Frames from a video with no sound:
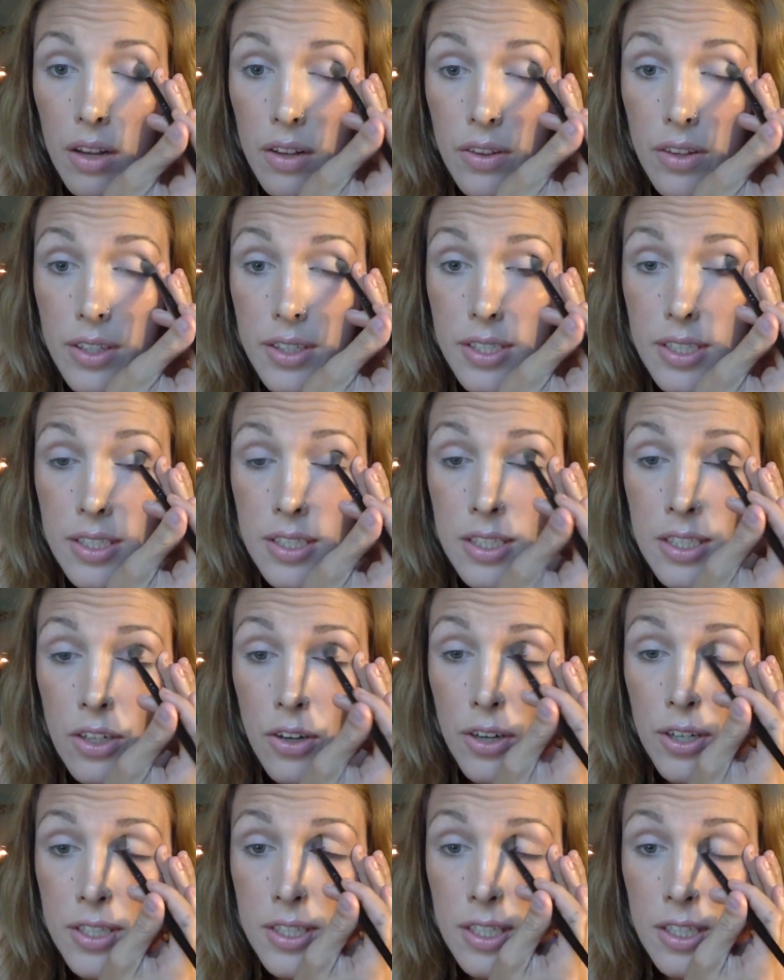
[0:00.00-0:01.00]
This is
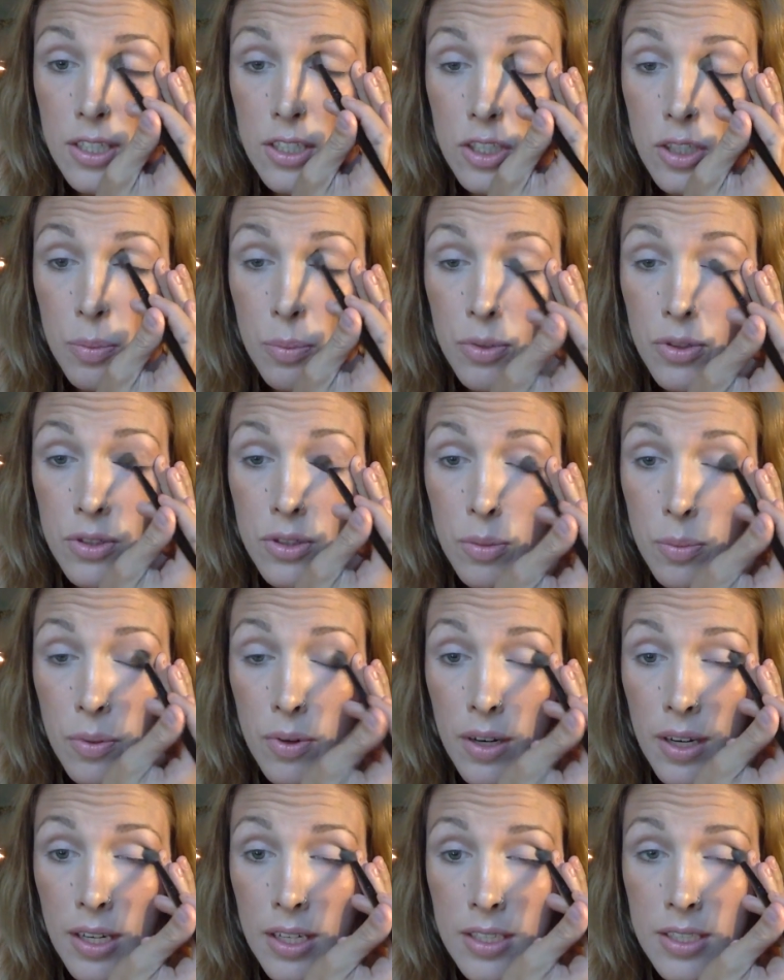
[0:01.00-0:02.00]
seriously super, super
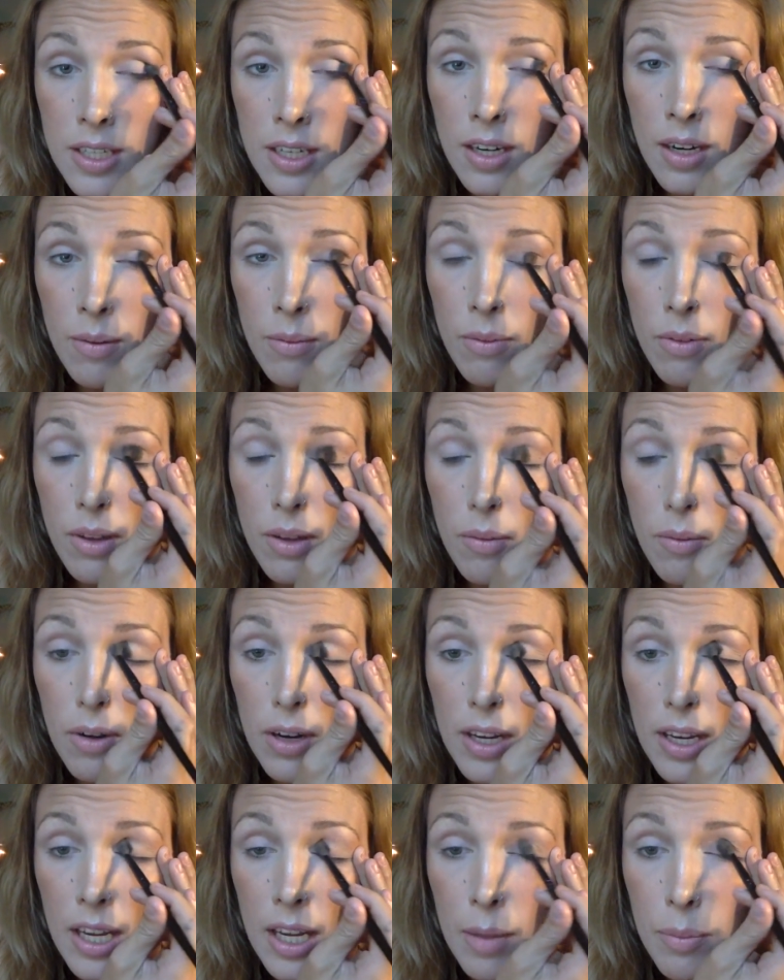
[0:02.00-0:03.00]
easy, and I really want
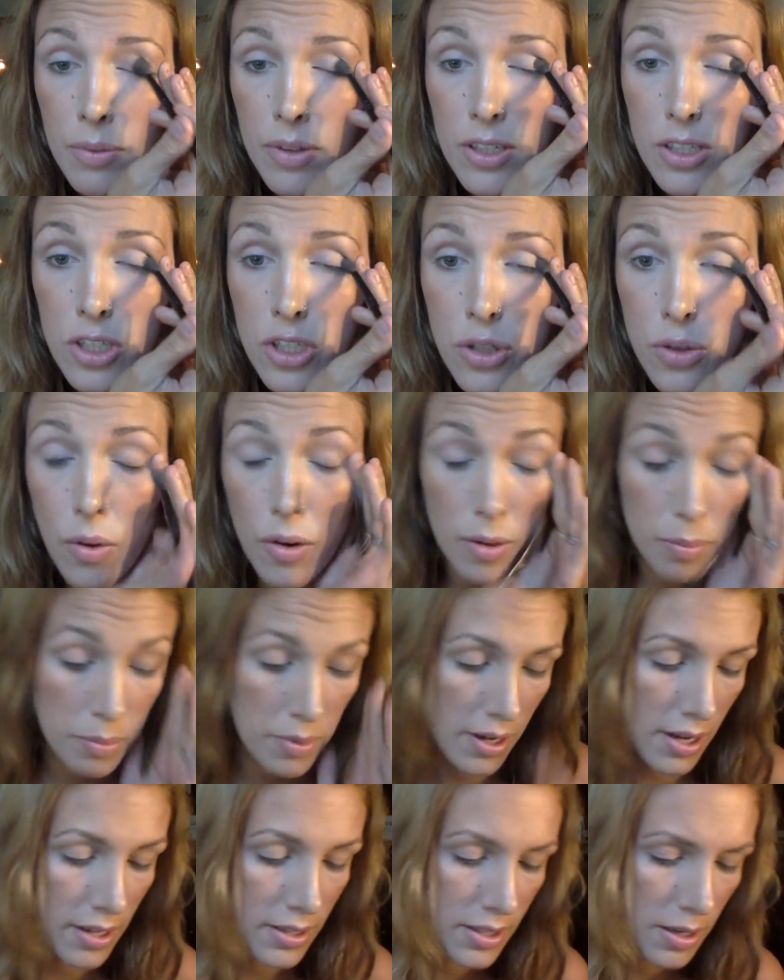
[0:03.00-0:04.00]
to keep this short
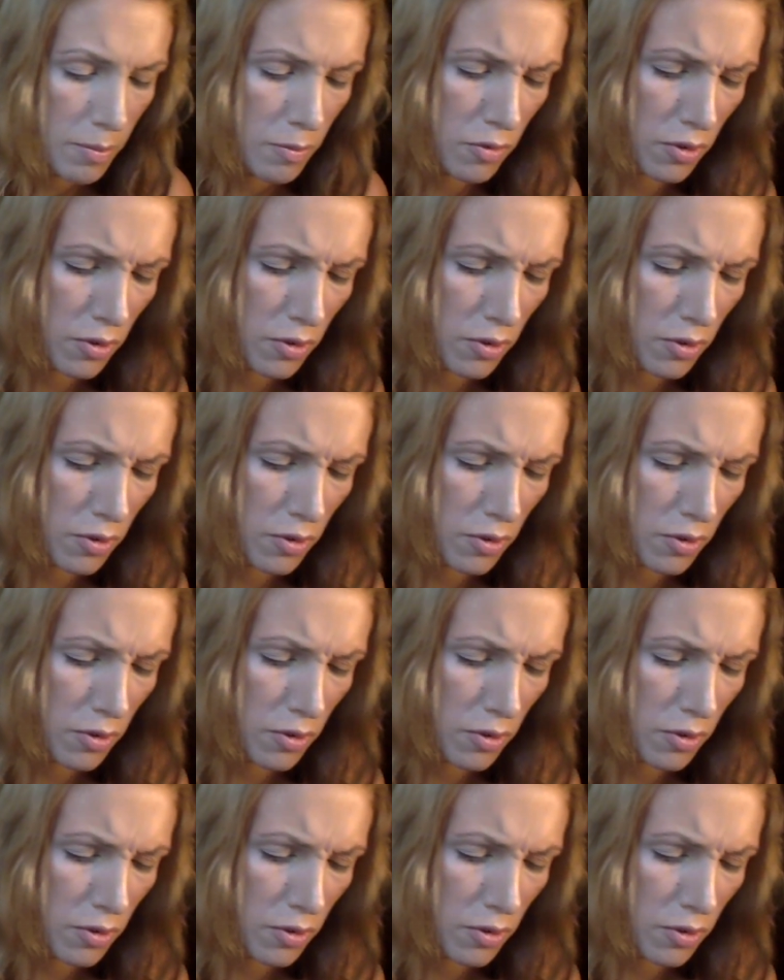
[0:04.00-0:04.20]
because I